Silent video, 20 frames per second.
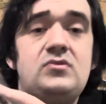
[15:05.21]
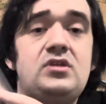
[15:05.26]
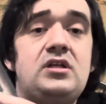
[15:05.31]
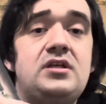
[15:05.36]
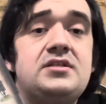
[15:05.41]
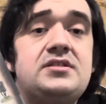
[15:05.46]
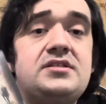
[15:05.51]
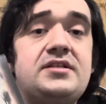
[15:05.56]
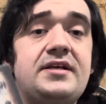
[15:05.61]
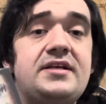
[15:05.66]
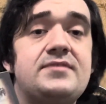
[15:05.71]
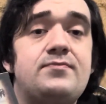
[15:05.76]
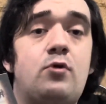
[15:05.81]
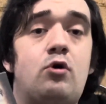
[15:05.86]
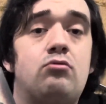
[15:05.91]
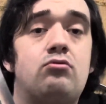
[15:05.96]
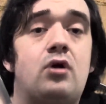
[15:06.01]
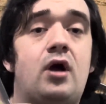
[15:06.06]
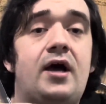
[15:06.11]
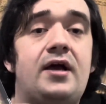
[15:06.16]
6 more
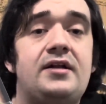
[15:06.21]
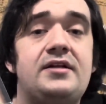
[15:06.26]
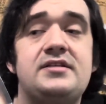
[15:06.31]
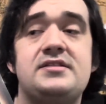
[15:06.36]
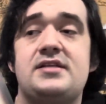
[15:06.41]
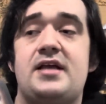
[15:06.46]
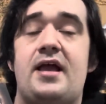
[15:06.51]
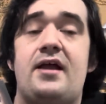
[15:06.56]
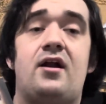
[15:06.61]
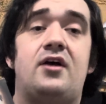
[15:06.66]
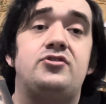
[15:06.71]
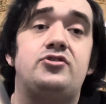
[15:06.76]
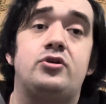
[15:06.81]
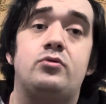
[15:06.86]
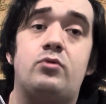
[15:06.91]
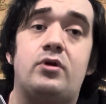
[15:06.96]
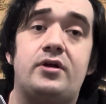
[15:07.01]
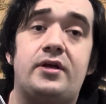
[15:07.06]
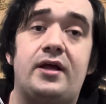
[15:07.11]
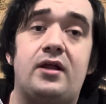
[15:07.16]
riders, and I do
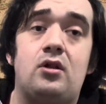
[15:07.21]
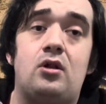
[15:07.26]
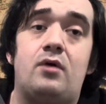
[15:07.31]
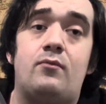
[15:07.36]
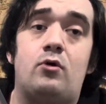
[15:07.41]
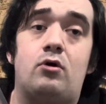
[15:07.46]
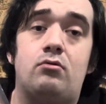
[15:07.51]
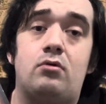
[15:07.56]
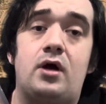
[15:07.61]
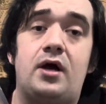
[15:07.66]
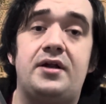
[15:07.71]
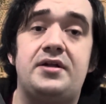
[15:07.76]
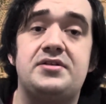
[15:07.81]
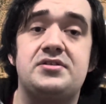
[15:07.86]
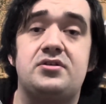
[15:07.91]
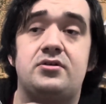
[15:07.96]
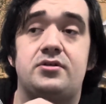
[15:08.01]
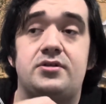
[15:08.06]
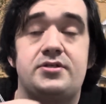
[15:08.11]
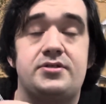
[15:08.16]
want to get a lot more riders
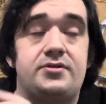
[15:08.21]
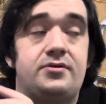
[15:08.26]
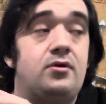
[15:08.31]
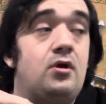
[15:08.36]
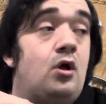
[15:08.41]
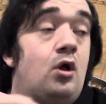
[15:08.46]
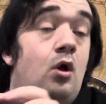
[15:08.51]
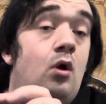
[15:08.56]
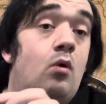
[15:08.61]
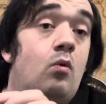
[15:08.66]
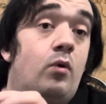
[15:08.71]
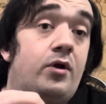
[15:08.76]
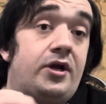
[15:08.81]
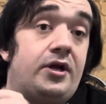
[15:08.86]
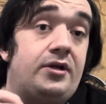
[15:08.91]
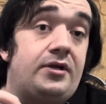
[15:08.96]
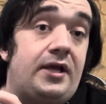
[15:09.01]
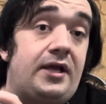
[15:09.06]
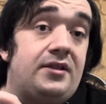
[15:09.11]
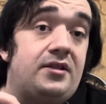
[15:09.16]
because We're
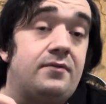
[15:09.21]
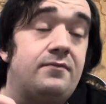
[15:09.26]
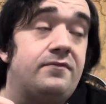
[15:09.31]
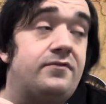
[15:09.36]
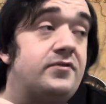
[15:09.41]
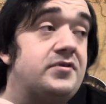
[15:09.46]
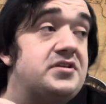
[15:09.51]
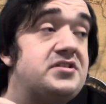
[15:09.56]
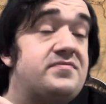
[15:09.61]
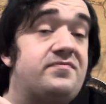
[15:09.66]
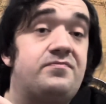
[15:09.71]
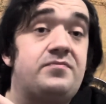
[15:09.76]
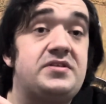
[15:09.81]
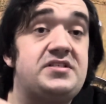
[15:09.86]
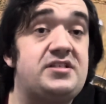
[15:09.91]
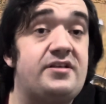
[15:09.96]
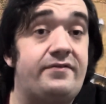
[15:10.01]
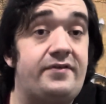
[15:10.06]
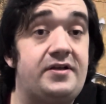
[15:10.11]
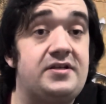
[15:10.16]
going to need them for
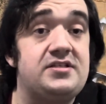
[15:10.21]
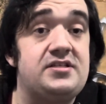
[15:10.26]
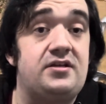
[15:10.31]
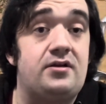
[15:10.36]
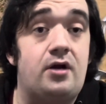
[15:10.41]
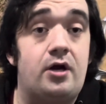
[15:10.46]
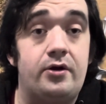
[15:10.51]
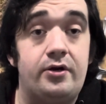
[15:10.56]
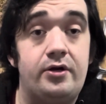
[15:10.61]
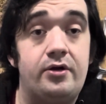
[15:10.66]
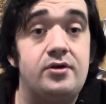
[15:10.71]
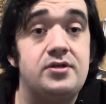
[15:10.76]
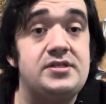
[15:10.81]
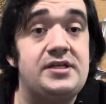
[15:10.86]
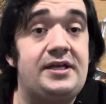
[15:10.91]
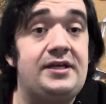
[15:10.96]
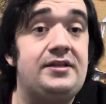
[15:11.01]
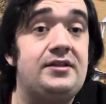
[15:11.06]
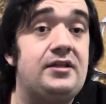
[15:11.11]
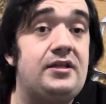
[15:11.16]
specific scenarios
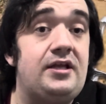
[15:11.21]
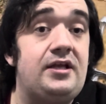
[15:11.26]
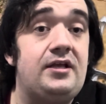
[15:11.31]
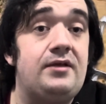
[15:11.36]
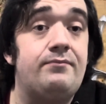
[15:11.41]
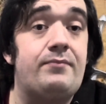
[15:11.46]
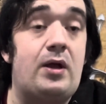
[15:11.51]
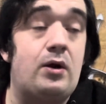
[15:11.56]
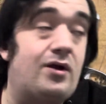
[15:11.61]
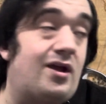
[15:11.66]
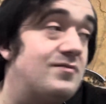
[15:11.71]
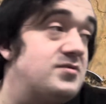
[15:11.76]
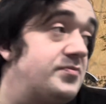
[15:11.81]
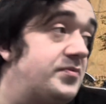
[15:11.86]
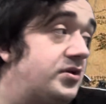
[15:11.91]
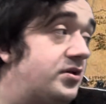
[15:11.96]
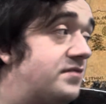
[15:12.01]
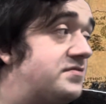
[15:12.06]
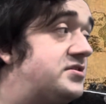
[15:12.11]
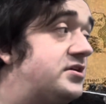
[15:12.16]
in the Battle Games in
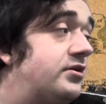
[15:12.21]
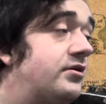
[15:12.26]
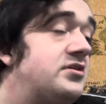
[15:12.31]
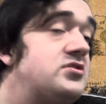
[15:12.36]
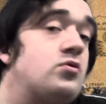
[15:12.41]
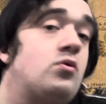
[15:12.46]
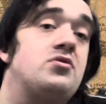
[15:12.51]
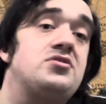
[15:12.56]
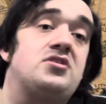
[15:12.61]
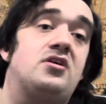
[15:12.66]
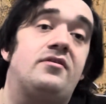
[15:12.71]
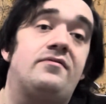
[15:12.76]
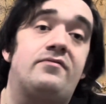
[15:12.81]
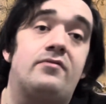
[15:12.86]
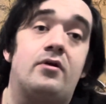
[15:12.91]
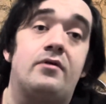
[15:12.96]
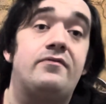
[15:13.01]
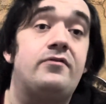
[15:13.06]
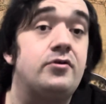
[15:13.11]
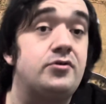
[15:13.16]
Middle-earth series, also for
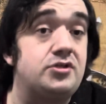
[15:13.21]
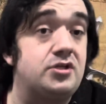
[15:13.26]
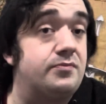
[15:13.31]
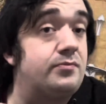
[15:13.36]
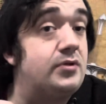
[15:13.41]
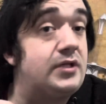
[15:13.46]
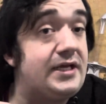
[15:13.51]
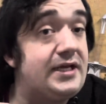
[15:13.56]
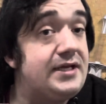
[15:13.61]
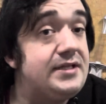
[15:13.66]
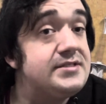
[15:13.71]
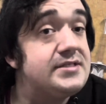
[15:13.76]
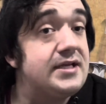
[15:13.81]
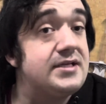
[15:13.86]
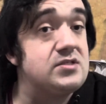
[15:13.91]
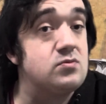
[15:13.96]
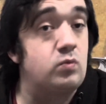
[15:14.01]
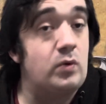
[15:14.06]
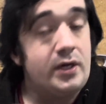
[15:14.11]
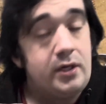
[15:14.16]
our future plans
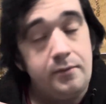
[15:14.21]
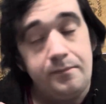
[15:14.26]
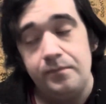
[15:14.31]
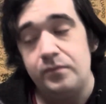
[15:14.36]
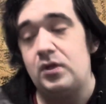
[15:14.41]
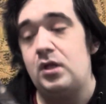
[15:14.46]
as well.